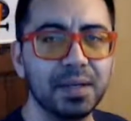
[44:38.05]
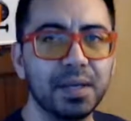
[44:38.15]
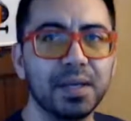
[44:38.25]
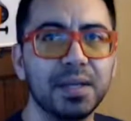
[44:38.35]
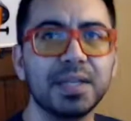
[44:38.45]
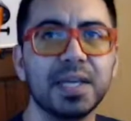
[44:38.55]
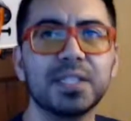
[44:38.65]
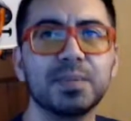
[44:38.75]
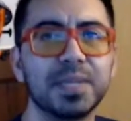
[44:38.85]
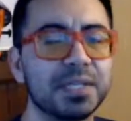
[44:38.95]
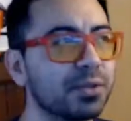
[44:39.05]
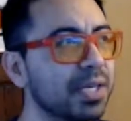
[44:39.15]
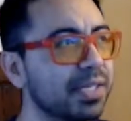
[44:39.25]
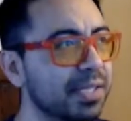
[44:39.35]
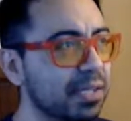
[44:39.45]
It is a
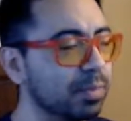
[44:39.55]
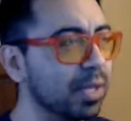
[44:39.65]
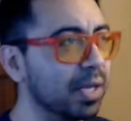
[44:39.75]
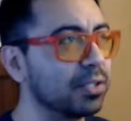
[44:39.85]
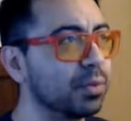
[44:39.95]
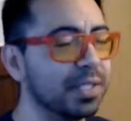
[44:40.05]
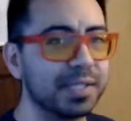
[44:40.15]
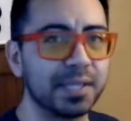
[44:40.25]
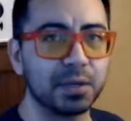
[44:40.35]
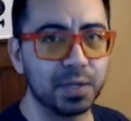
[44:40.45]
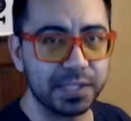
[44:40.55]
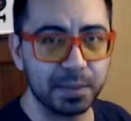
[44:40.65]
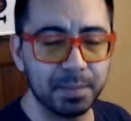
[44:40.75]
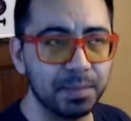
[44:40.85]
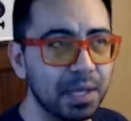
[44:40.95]
split-screen, single-player, twin-stick risk 'em
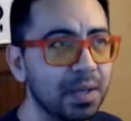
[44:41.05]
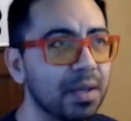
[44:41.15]
up